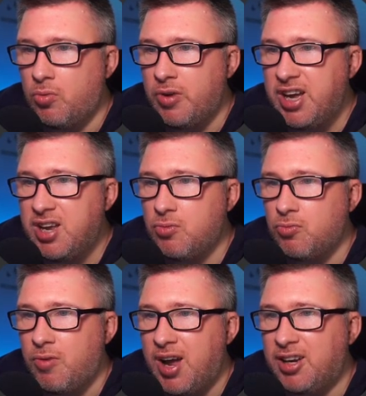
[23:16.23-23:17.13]
read
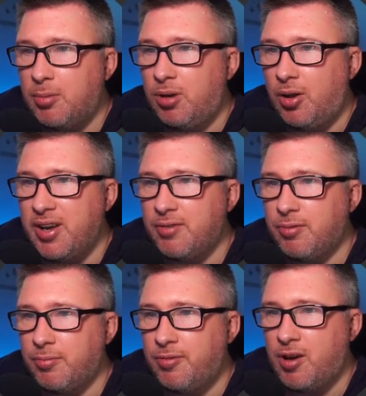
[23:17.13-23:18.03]
random line
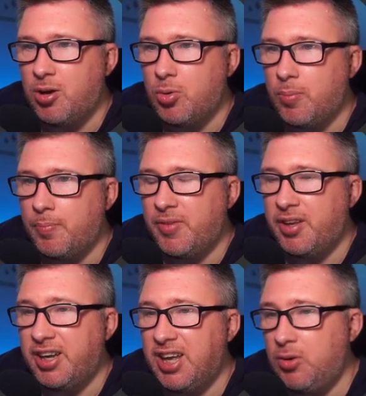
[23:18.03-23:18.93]
from file.
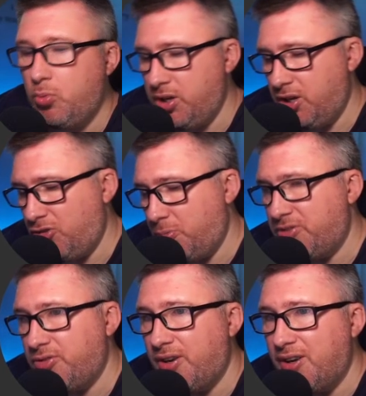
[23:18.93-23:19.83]
And again, we're going to
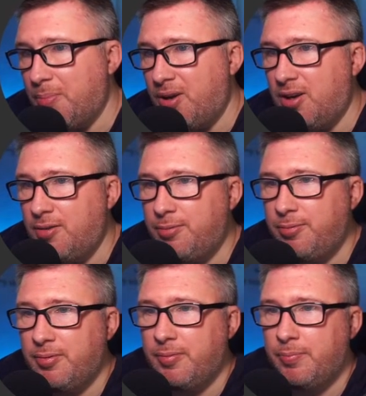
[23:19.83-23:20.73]
specify our path
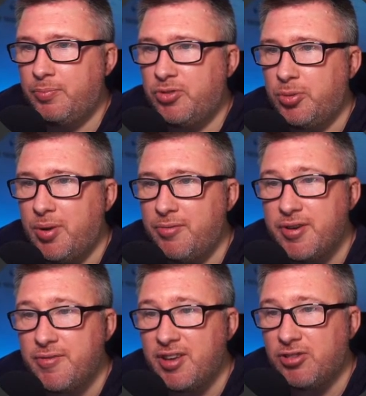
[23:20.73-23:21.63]
to my
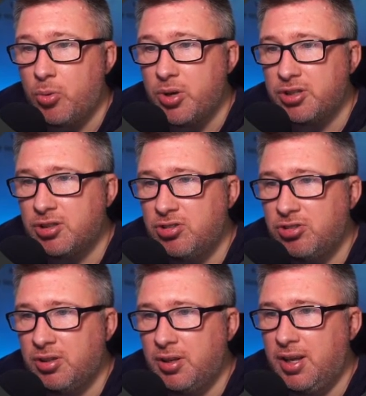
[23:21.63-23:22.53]
3000
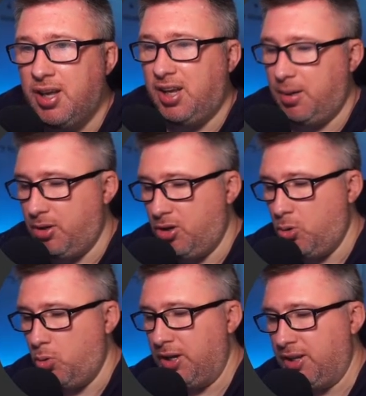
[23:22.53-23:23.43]
questions, and I'm going to
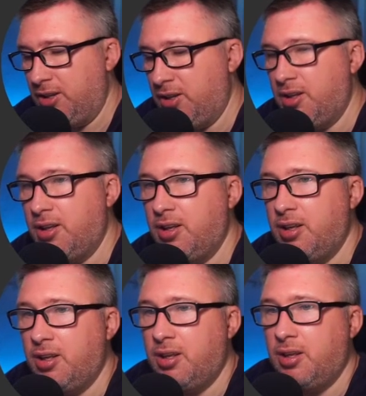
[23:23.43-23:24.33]
call it,
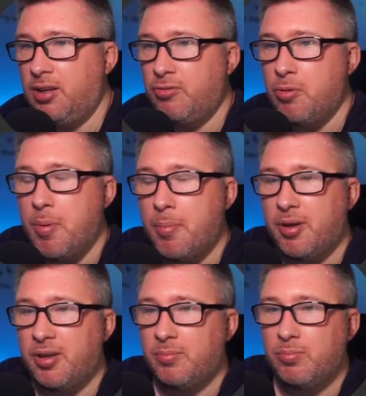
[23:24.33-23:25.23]

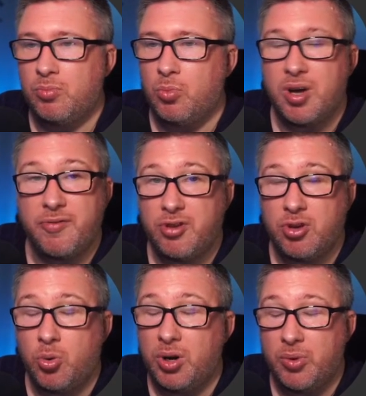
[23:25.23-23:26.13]
remember, whatever you
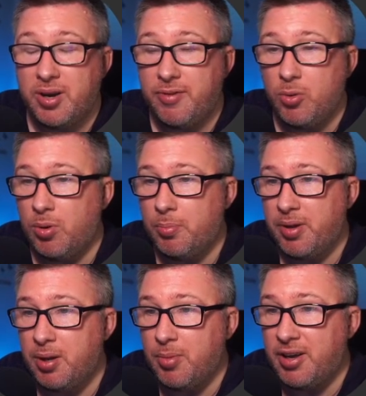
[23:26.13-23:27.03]
call it, whatever you want,
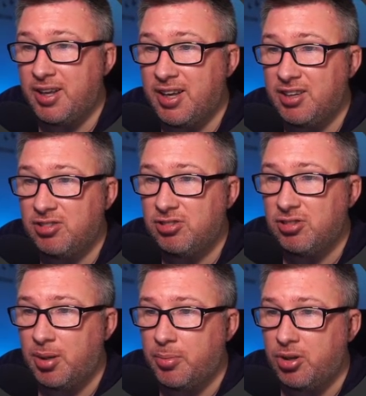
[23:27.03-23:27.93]
but in my
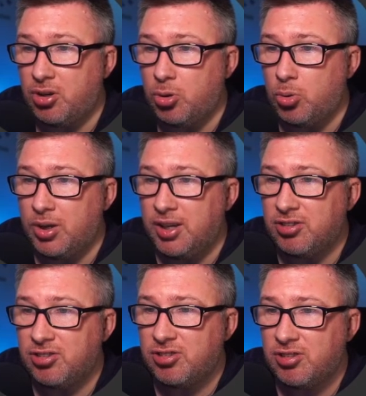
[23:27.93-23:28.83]
case, I'm going to call
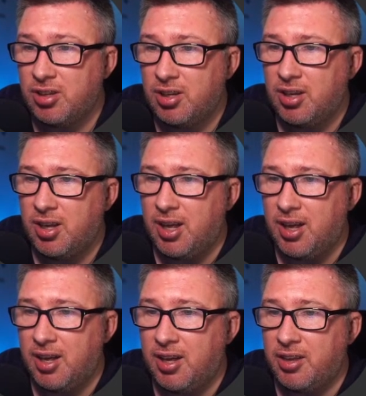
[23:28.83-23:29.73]
it
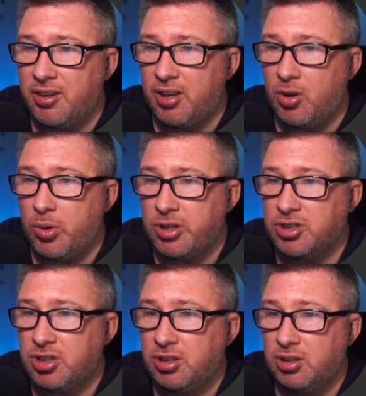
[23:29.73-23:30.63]
the
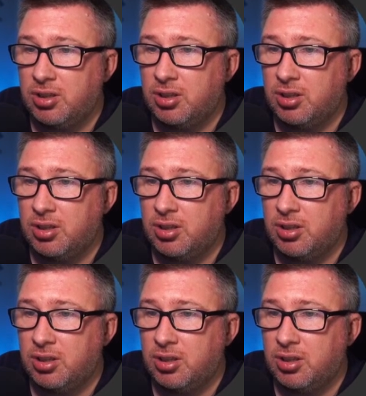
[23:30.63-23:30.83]
question,